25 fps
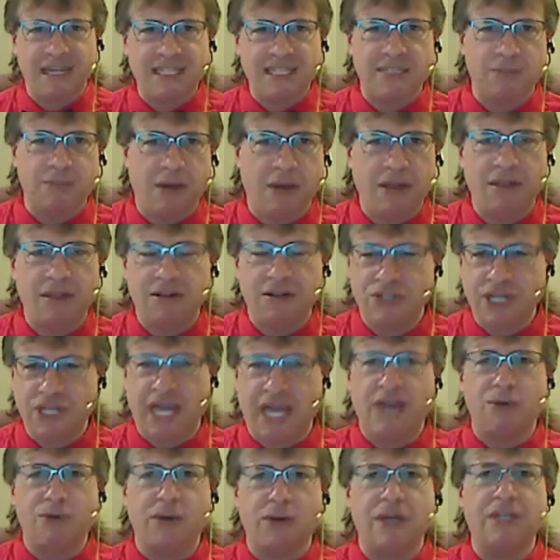month,
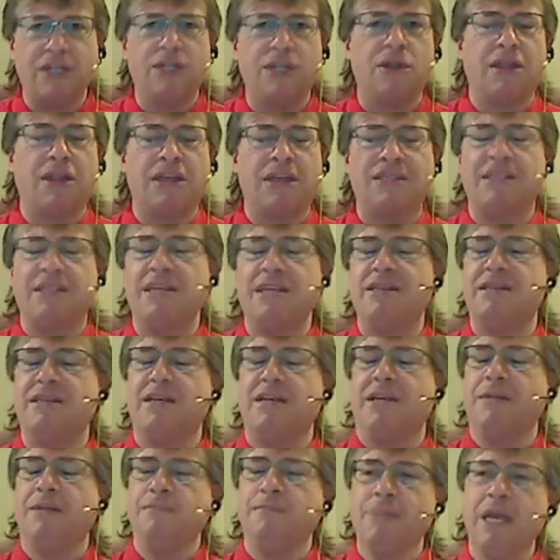January
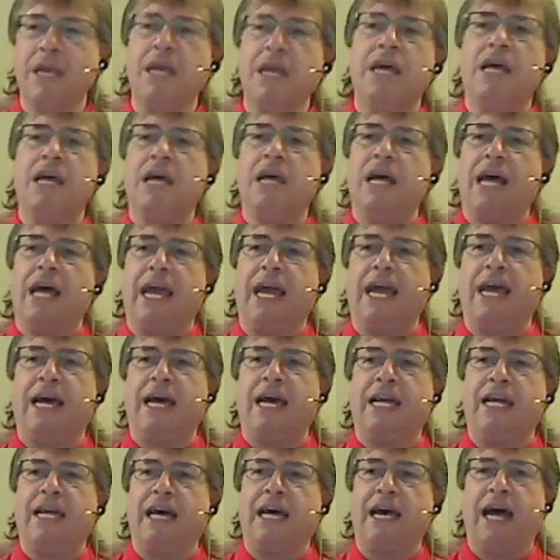2018.
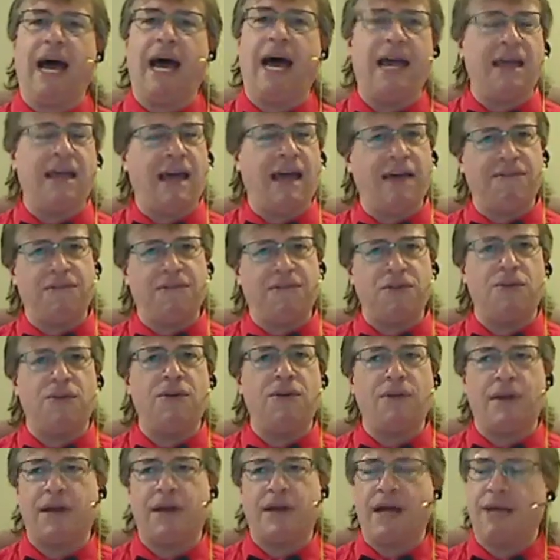And
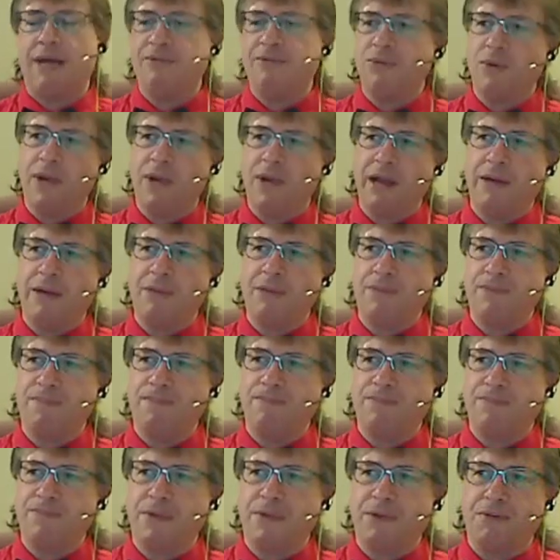after I
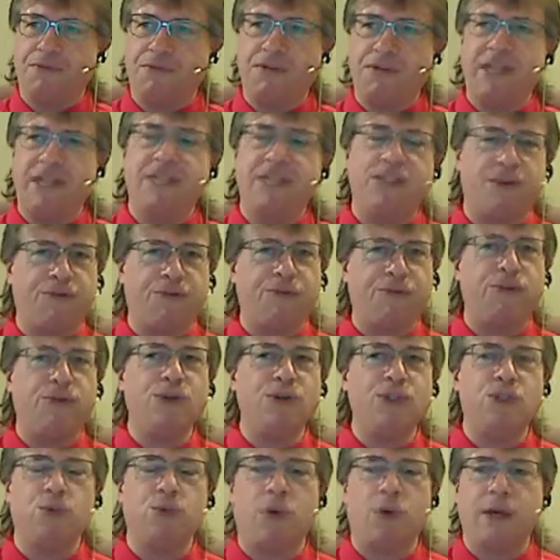finished the
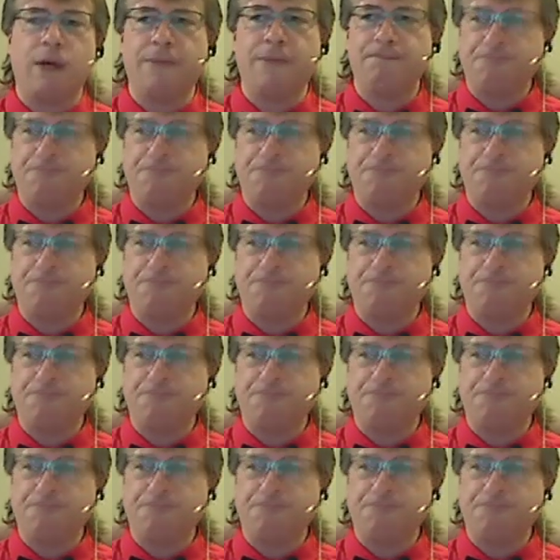first one,